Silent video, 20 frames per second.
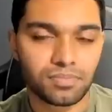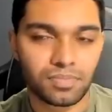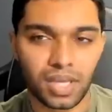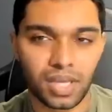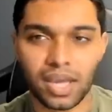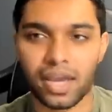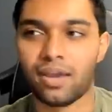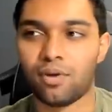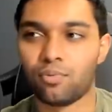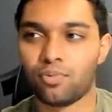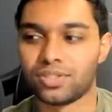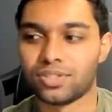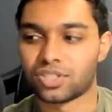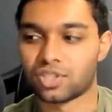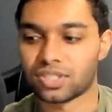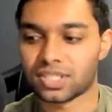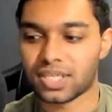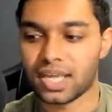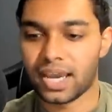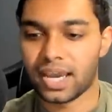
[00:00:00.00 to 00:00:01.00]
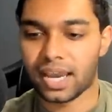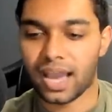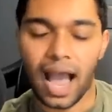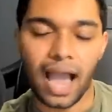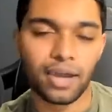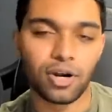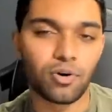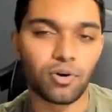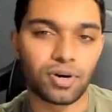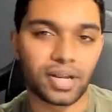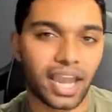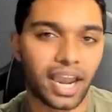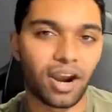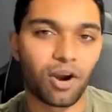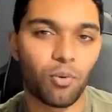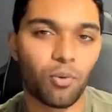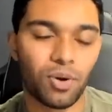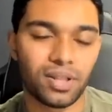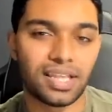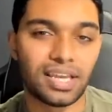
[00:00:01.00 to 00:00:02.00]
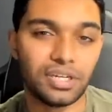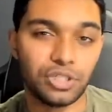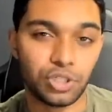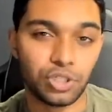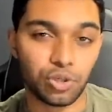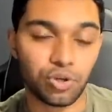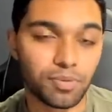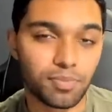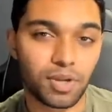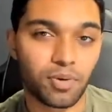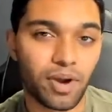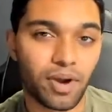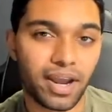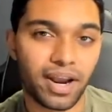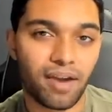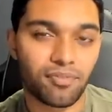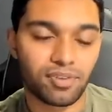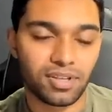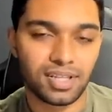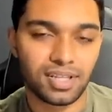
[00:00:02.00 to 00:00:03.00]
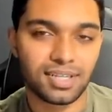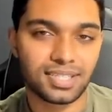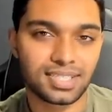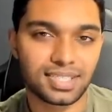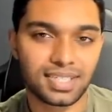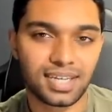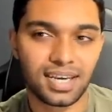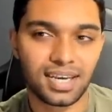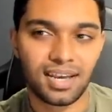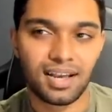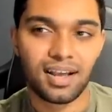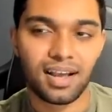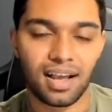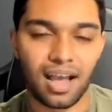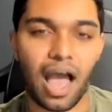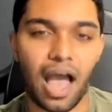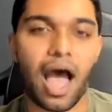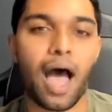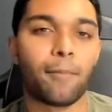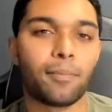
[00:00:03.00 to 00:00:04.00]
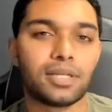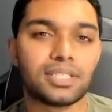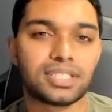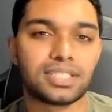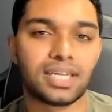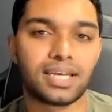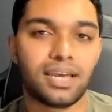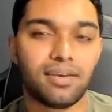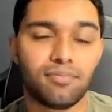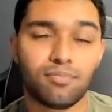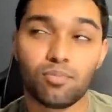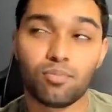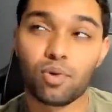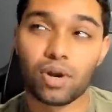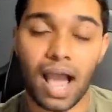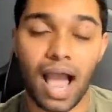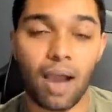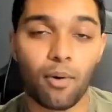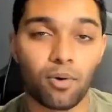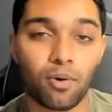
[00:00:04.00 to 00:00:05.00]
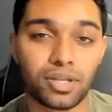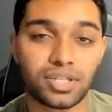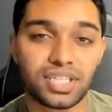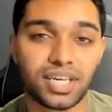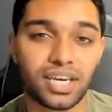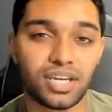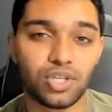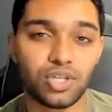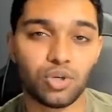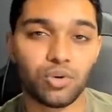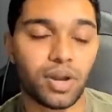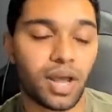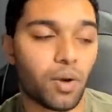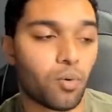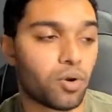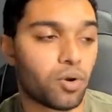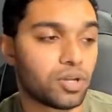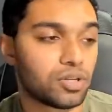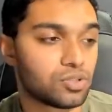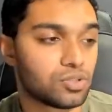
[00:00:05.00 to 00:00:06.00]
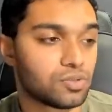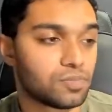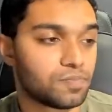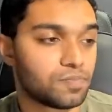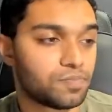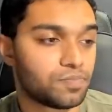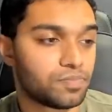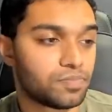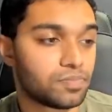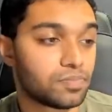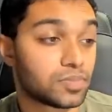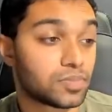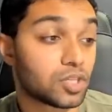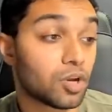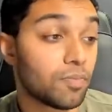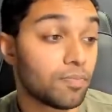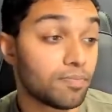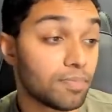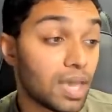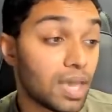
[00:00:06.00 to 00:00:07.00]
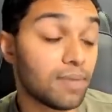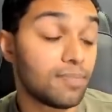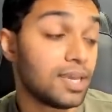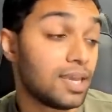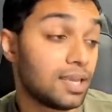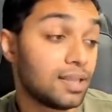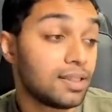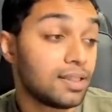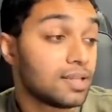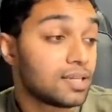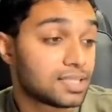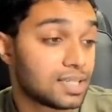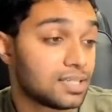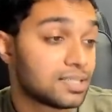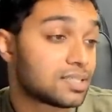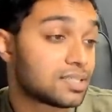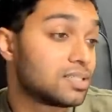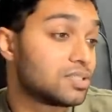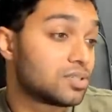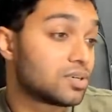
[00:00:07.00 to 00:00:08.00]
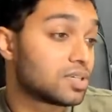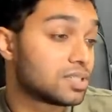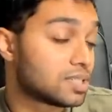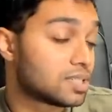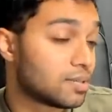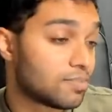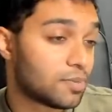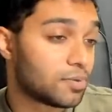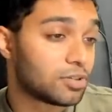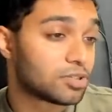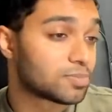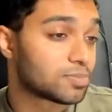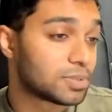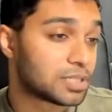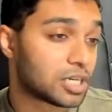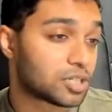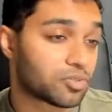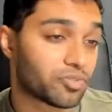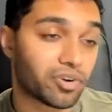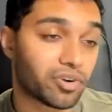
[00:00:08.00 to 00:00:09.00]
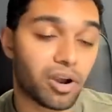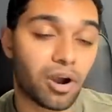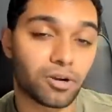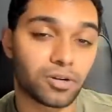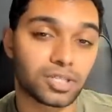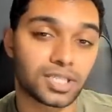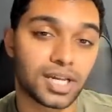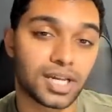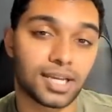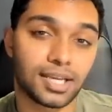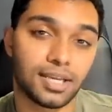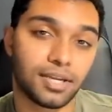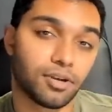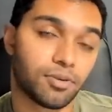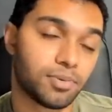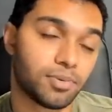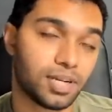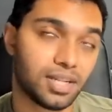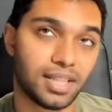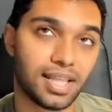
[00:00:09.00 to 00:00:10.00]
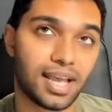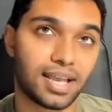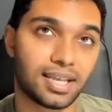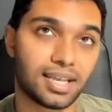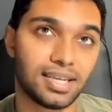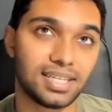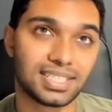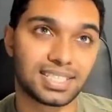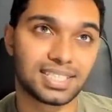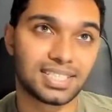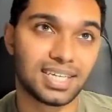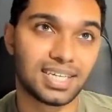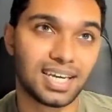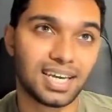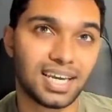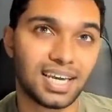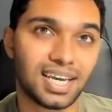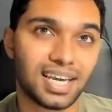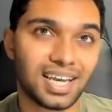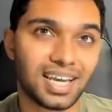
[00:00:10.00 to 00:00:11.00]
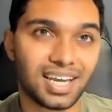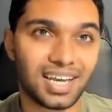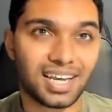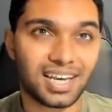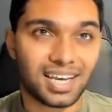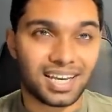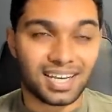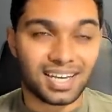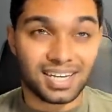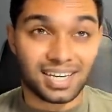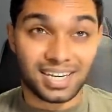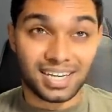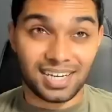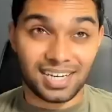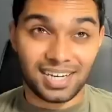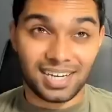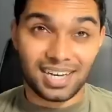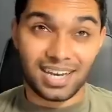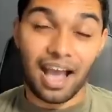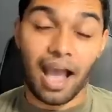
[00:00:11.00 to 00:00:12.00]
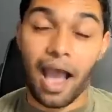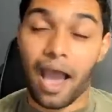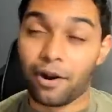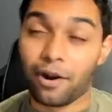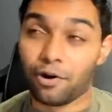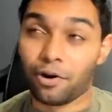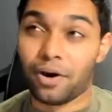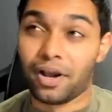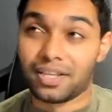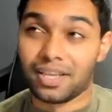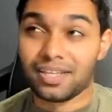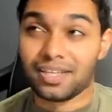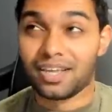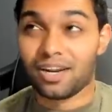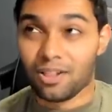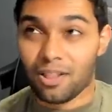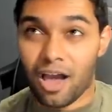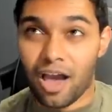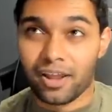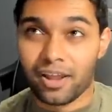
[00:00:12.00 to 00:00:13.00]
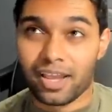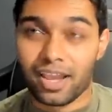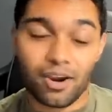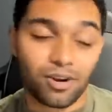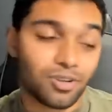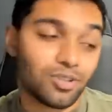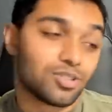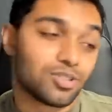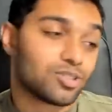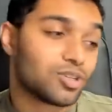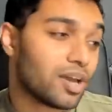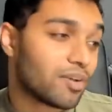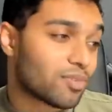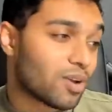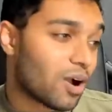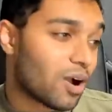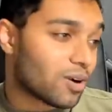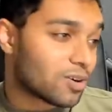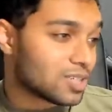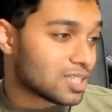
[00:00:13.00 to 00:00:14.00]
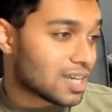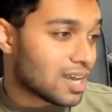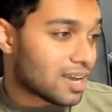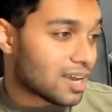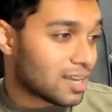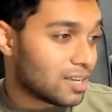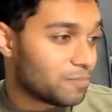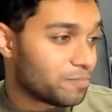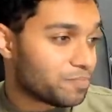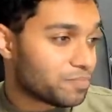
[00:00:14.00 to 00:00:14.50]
and was just like, I don't care what they do to me right after this. I'm going to say what I want to say and do what I want to do. So maybe in this instance, you could say maybe there's potential for Conquerors Hockey here, but in that case, I don't know. I think that a lot of characters should have Conquerors Hockey.